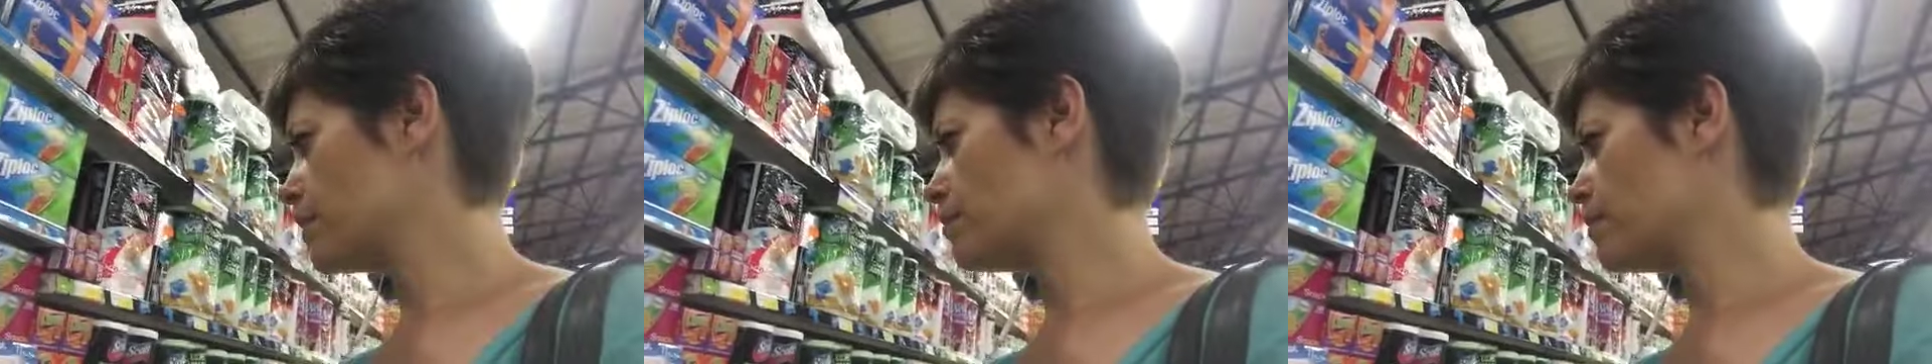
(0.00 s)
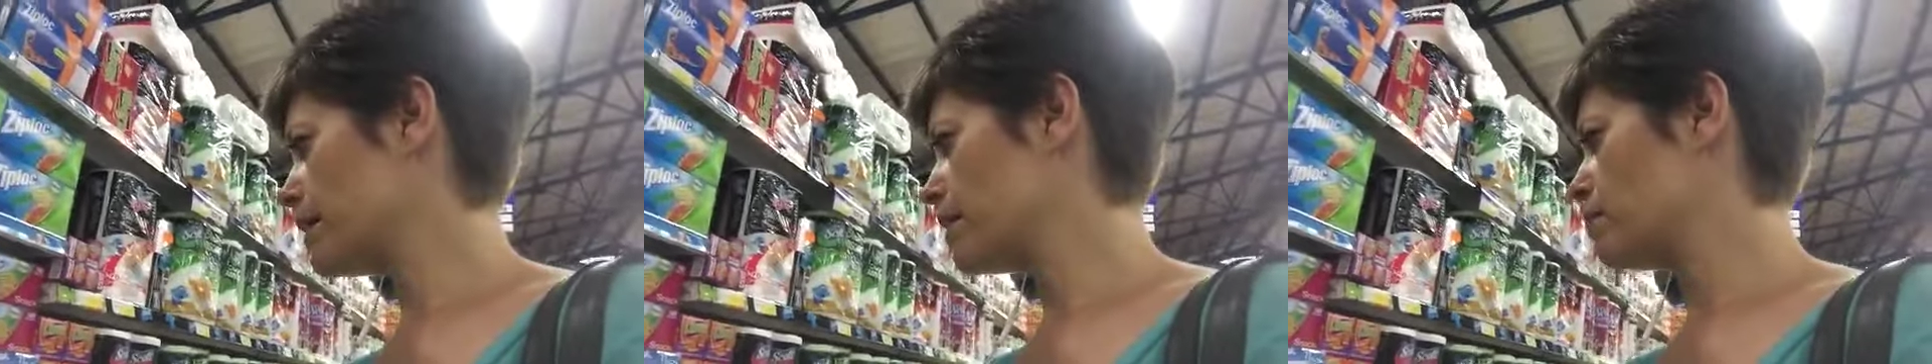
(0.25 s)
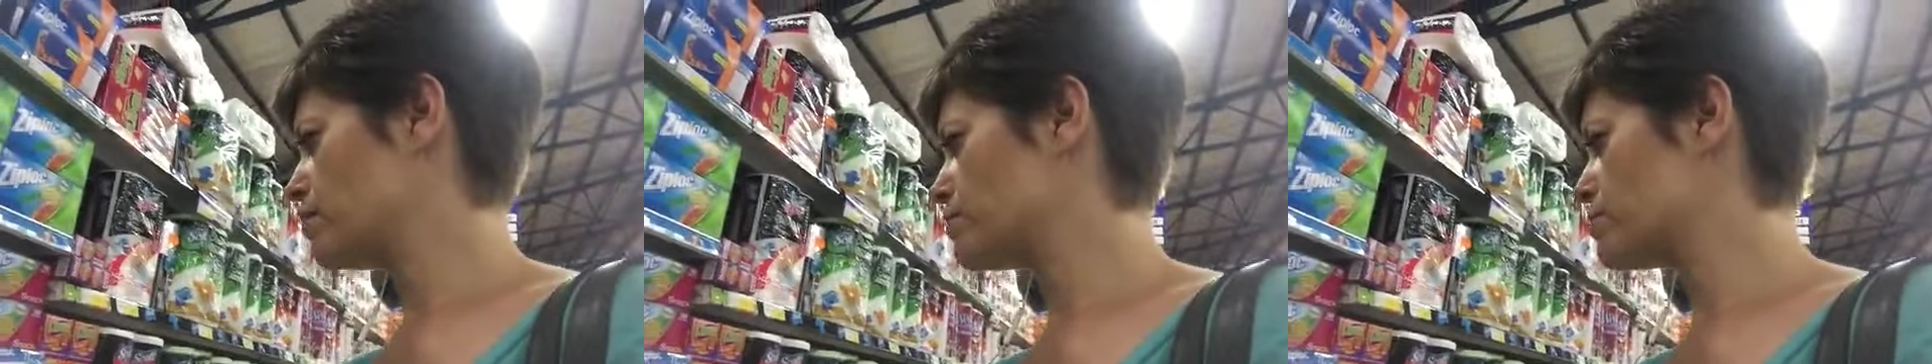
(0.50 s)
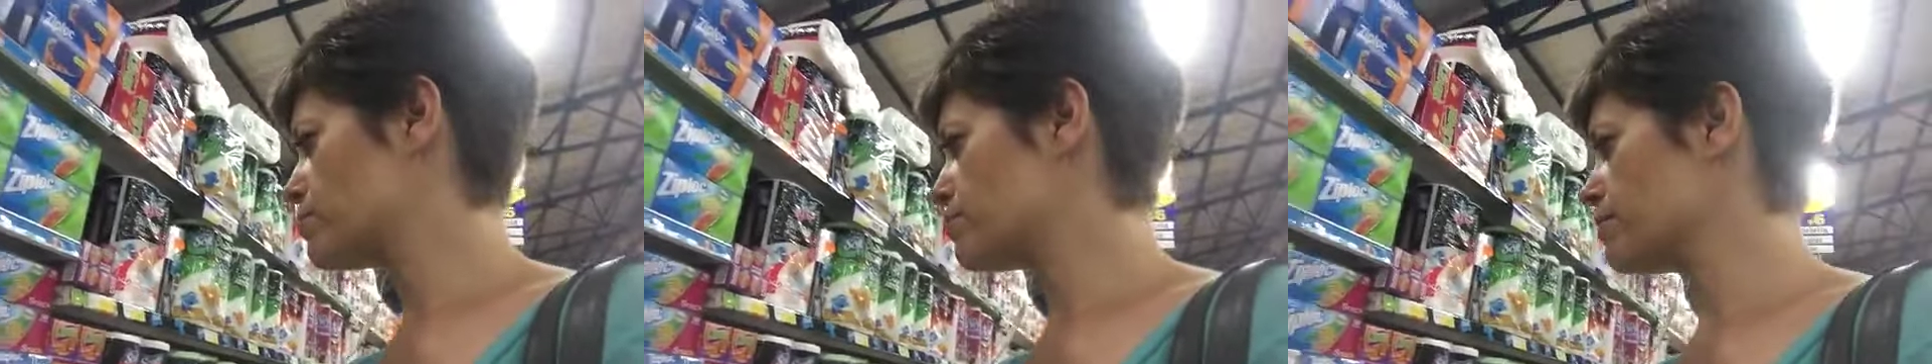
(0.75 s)

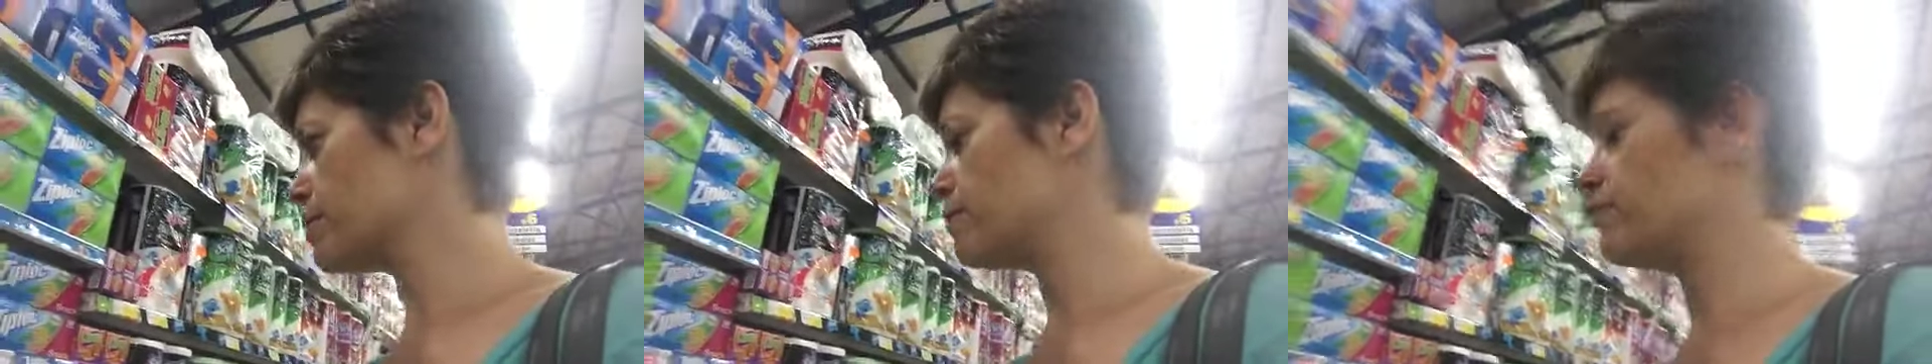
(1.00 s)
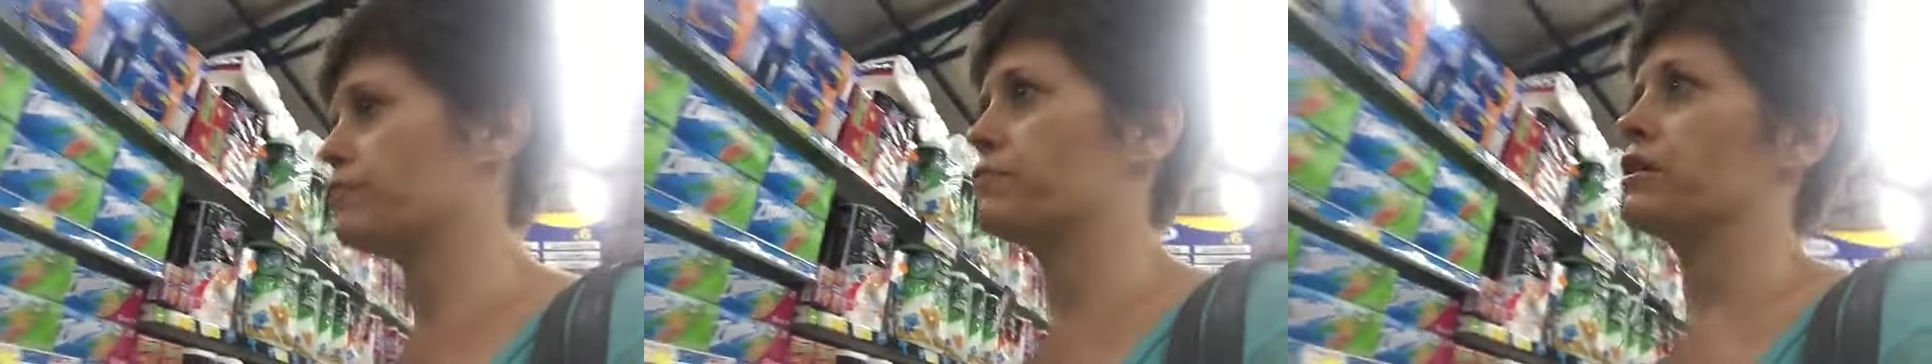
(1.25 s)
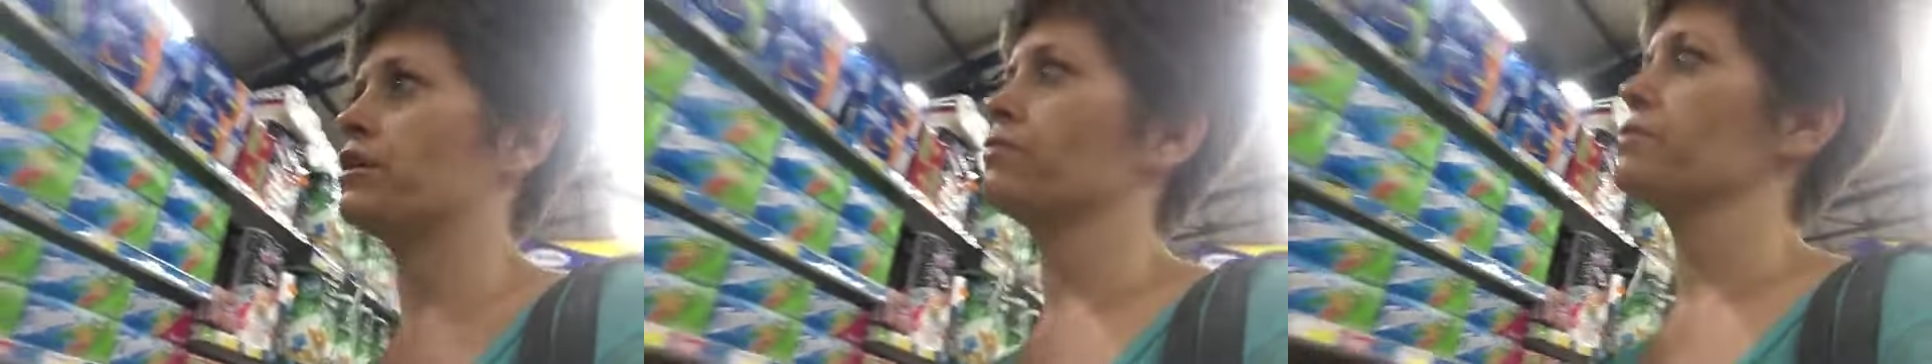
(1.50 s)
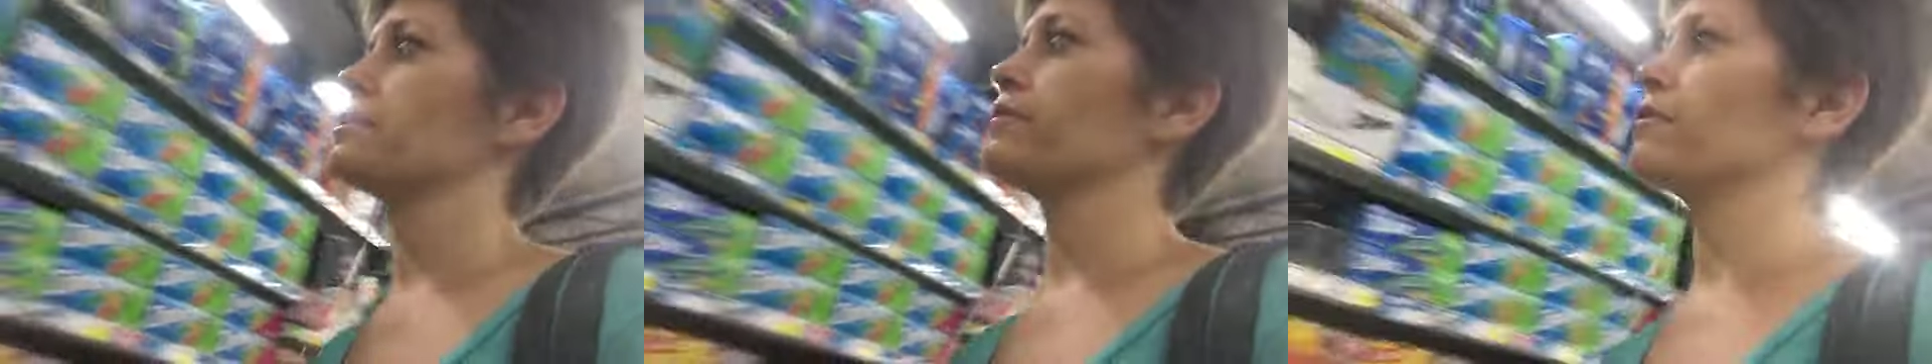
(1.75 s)
around $3.50,
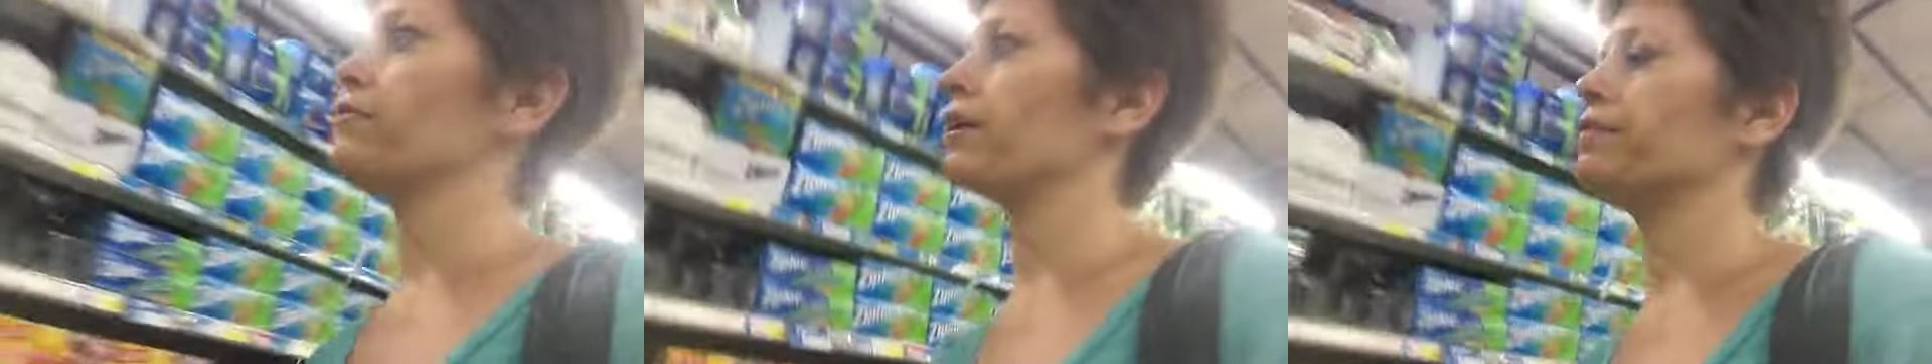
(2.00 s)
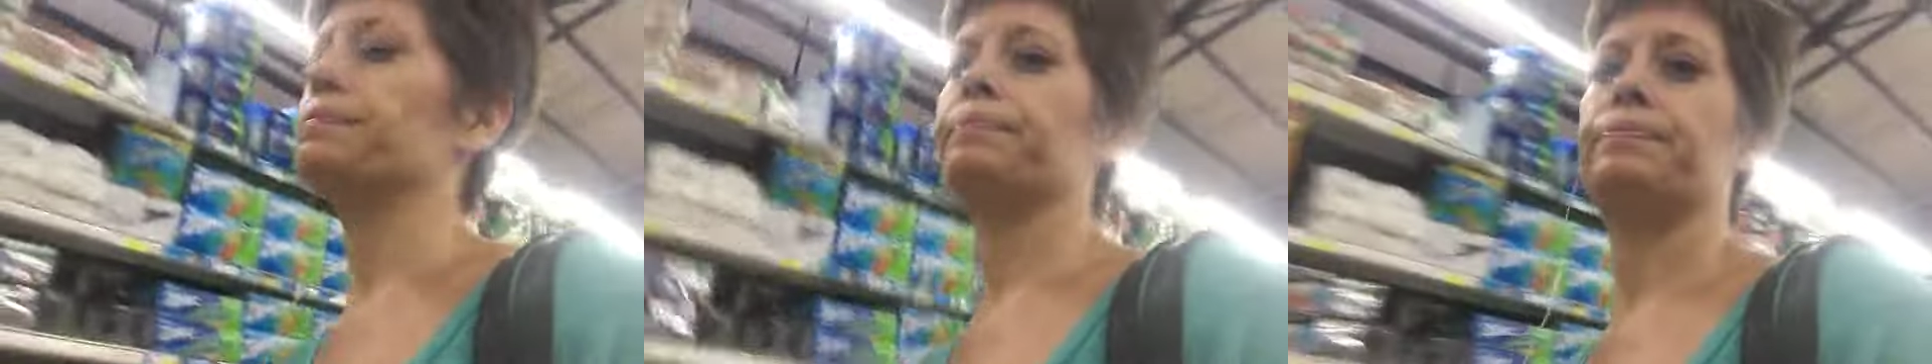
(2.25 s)
$3.75.